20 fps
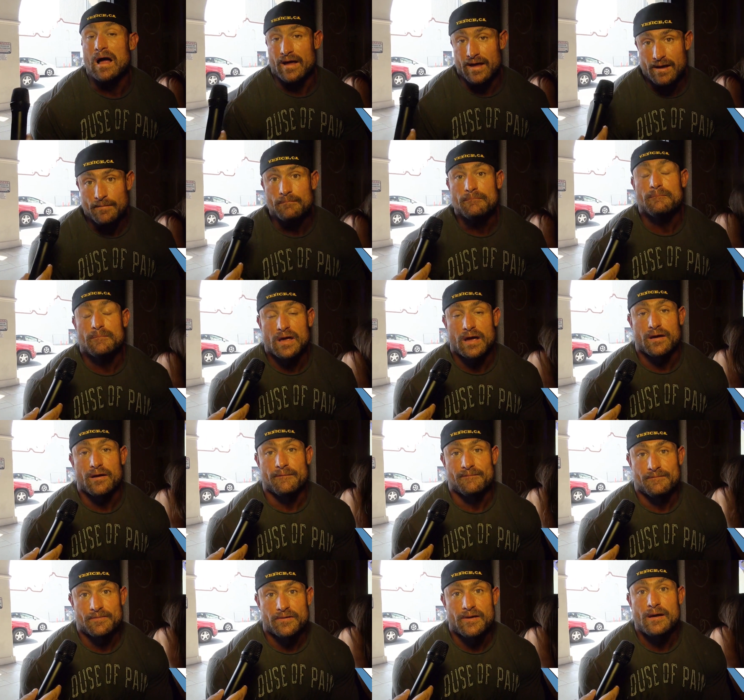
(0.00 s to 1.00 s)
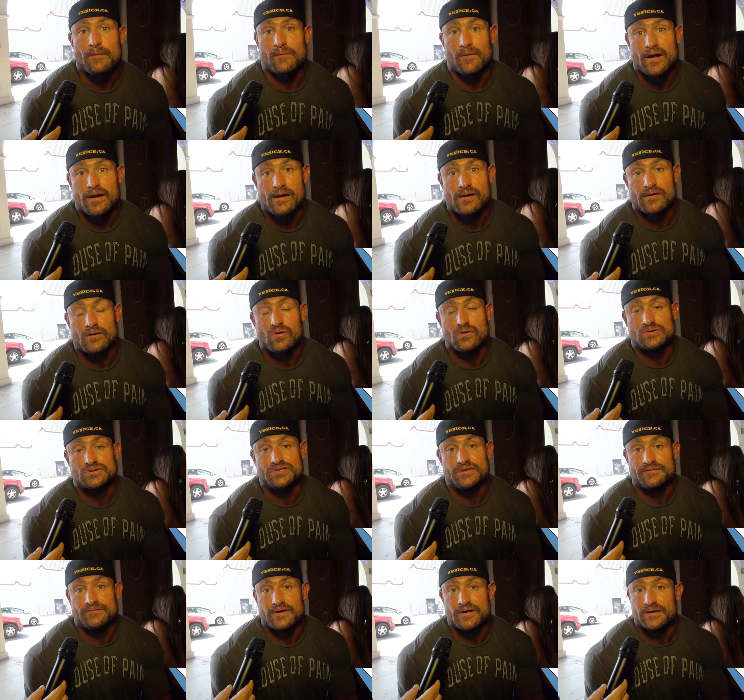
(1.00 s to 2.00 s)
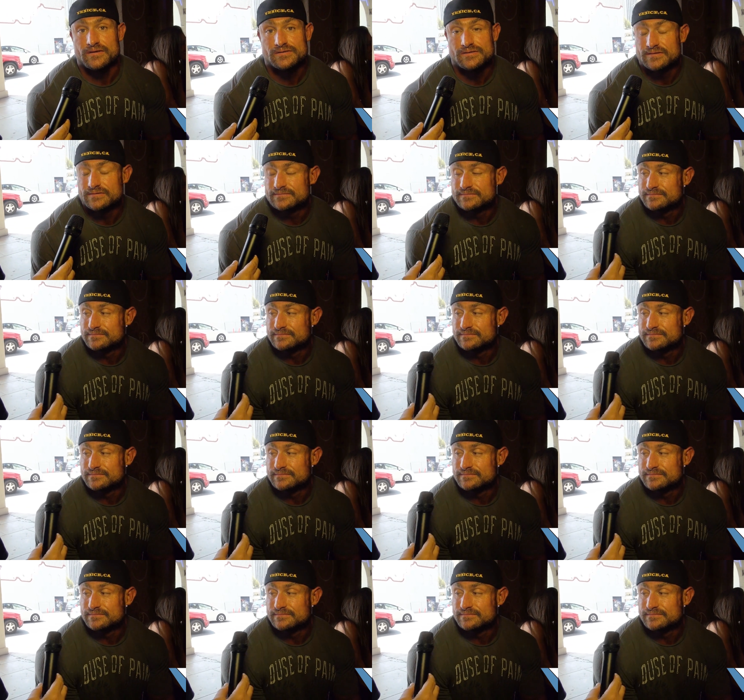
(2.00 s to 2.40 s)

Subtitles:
I am, yeah. Yep, right out of Gold's Gym Venice.